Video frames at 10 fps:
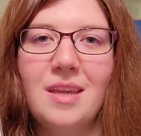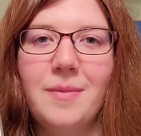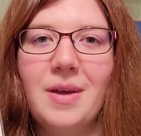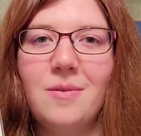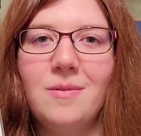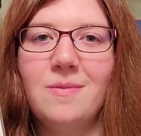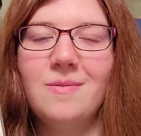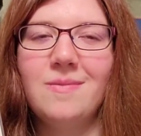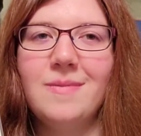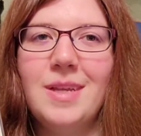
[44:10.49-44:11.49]
came out
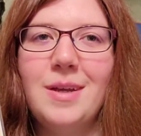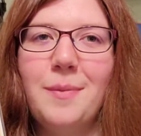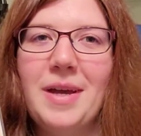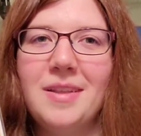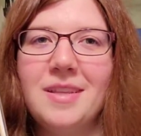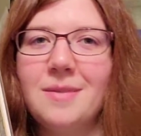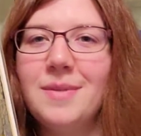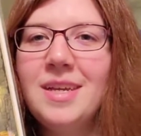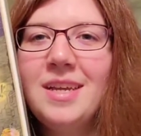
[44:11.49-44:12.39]
about them,